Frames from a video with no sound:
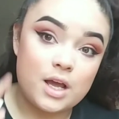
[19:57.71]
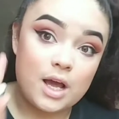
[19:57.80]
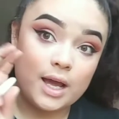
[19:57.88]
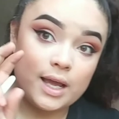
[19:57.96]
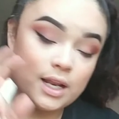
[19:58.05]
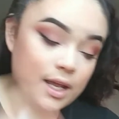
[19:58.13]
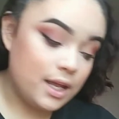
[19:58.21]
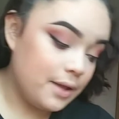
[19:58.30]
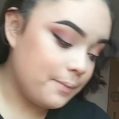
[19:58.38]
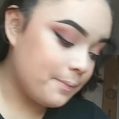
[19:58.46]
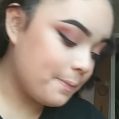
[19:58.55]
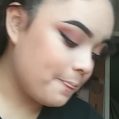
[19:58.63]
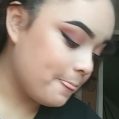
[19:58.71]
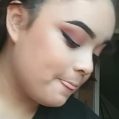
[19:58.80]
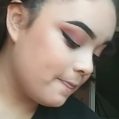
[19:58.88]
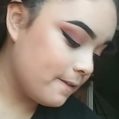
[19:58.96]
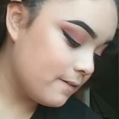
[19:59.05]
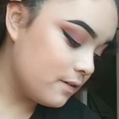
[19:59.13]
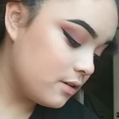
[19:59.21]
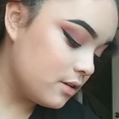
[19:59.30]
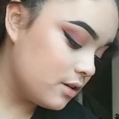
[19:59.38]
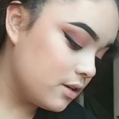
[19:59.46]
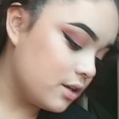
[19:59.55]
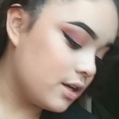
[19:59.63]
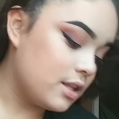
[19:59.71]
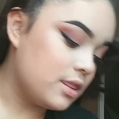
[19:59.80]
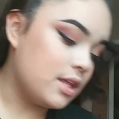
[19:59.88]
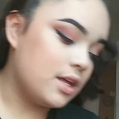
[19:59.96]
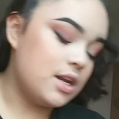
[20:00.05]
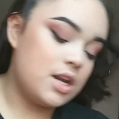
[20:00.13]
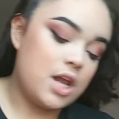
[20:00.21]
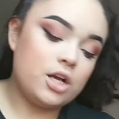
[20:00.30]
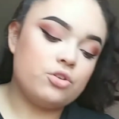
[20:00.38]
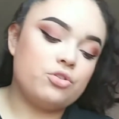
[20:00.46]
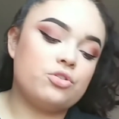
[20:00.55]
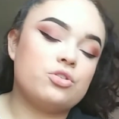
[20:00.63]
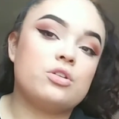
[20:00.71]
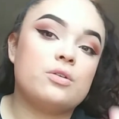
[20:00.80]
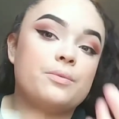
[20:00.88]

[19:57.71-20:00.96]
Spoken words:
highlight. And then next,